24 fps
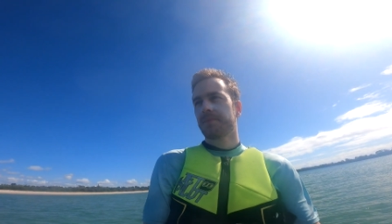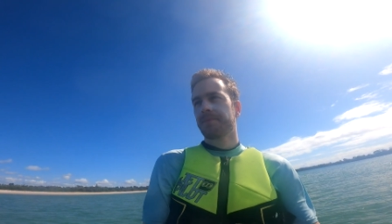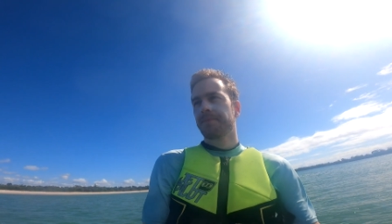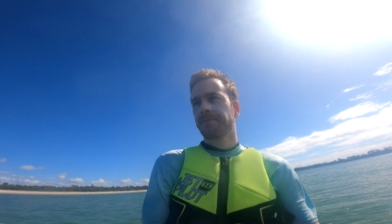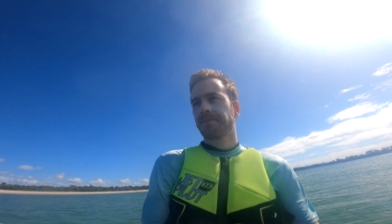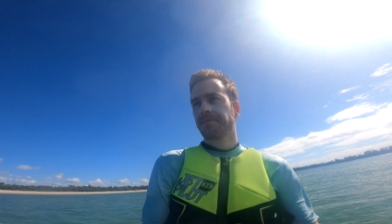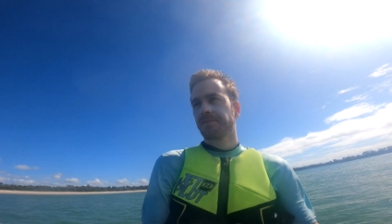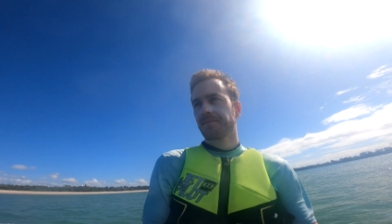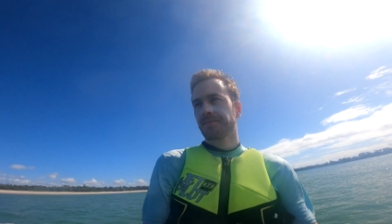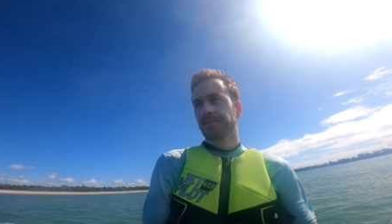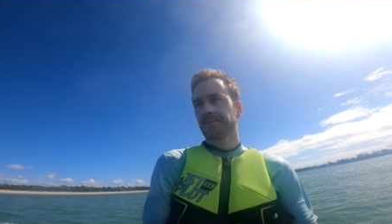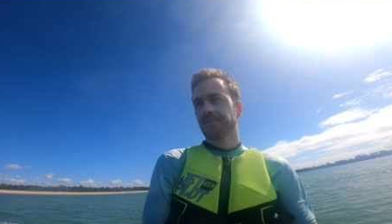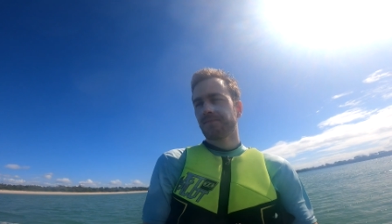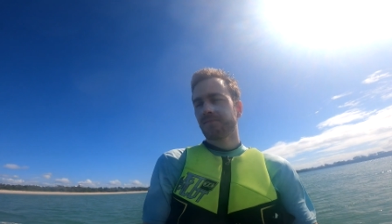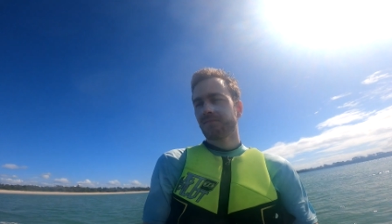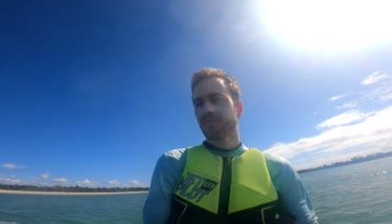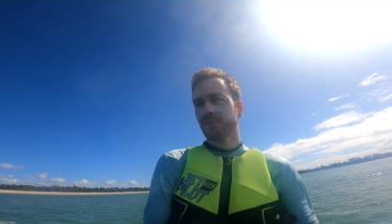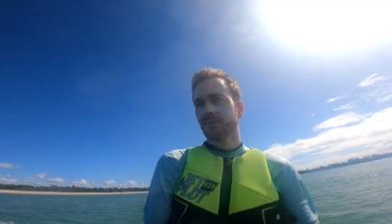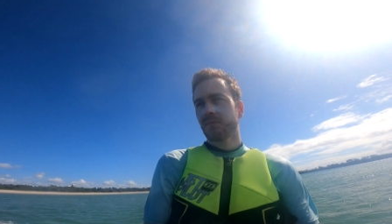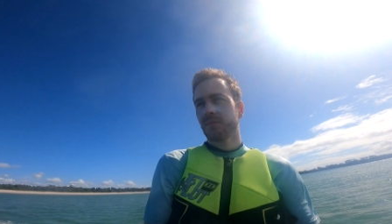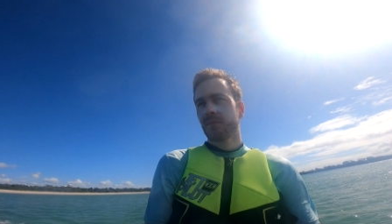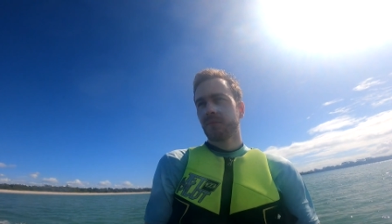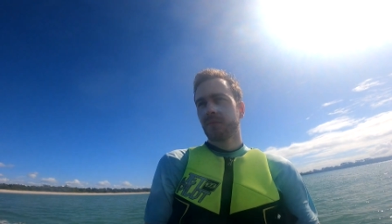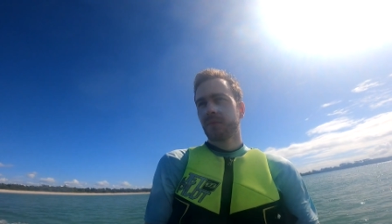
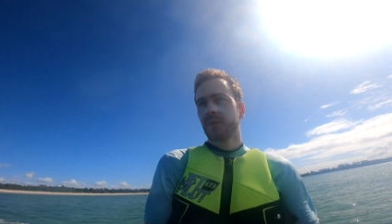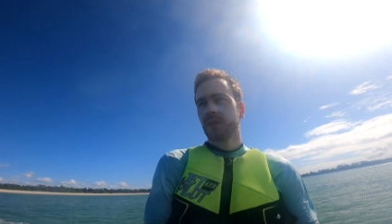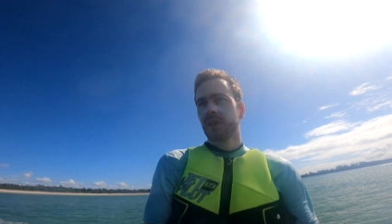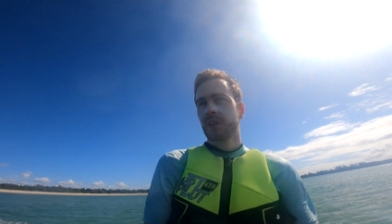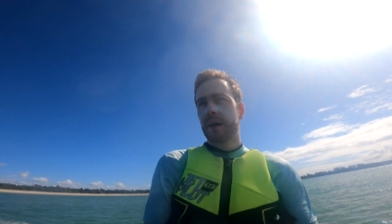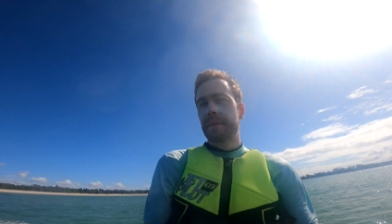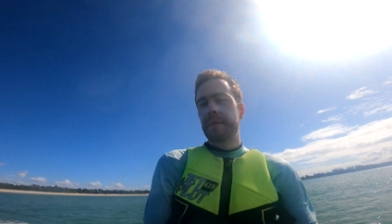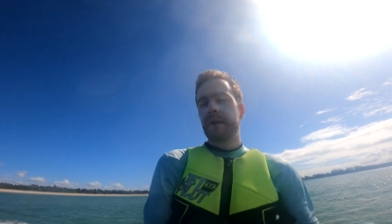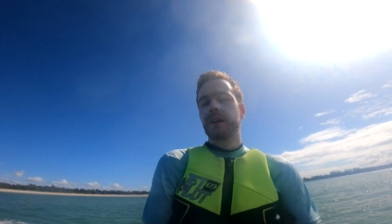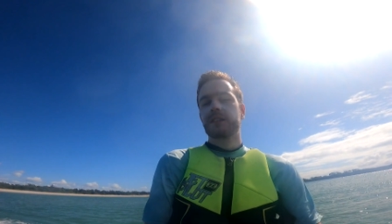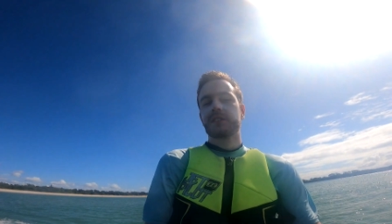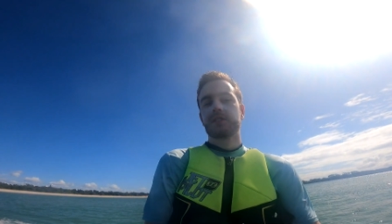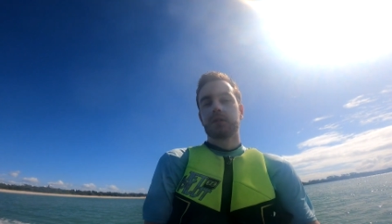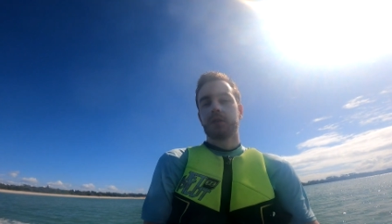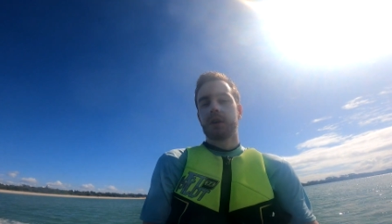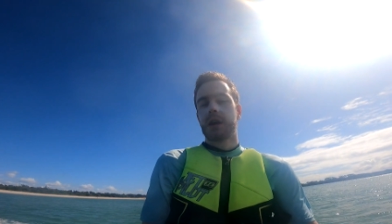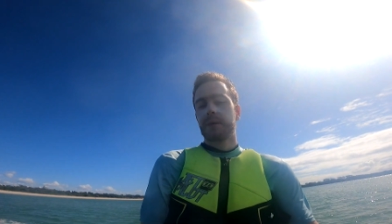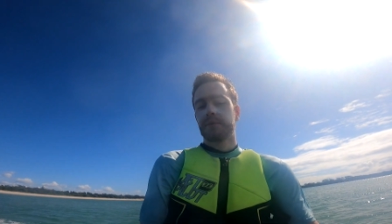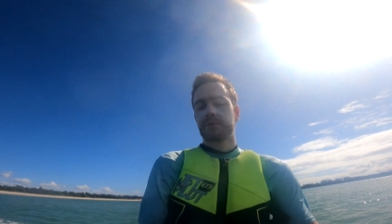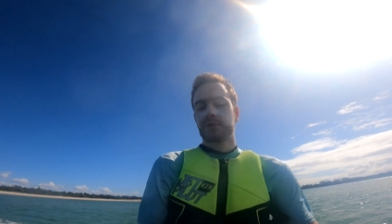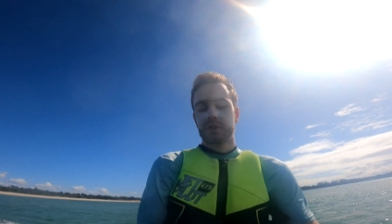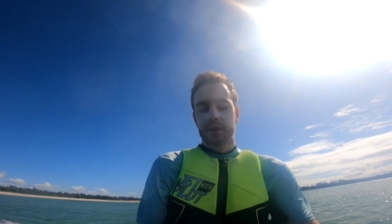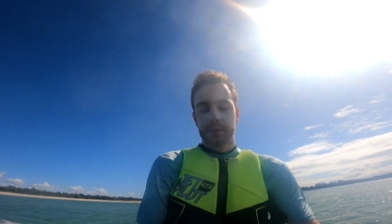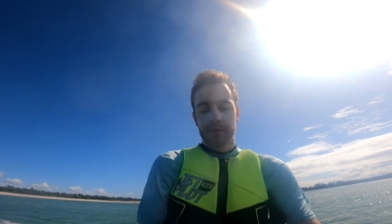I mean, I still
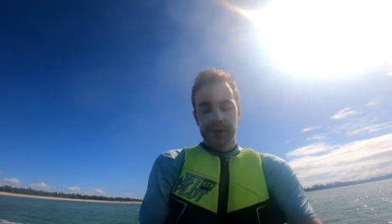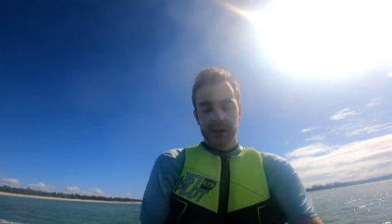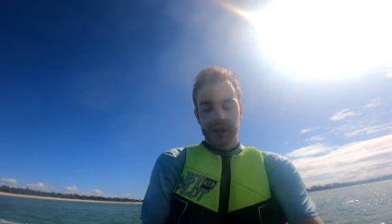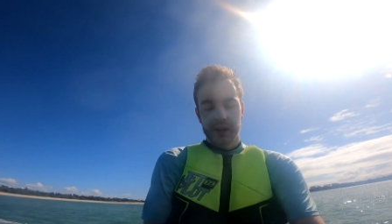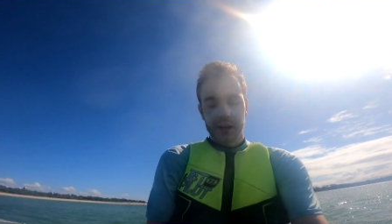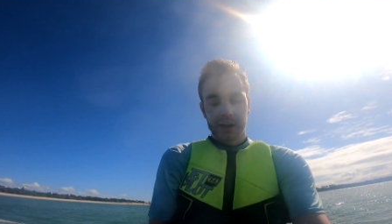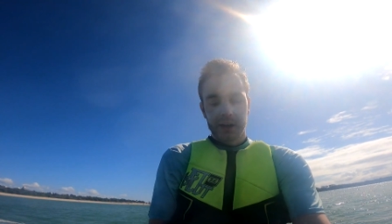am streaming.